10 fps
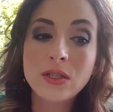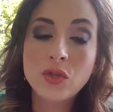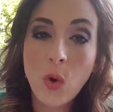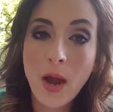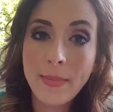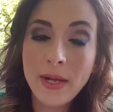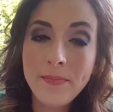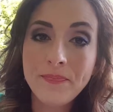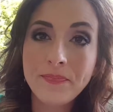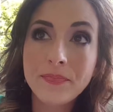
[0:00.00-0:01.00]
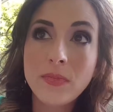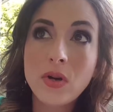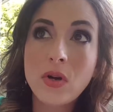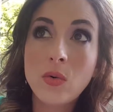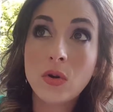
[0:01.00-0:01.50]
drama
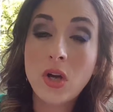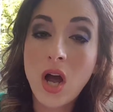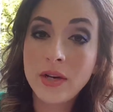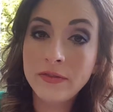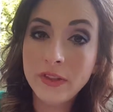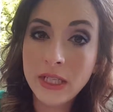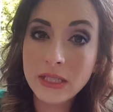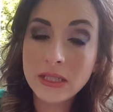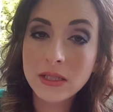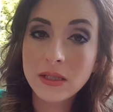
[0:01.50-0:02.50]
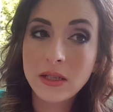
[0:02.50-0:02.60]
or conflict,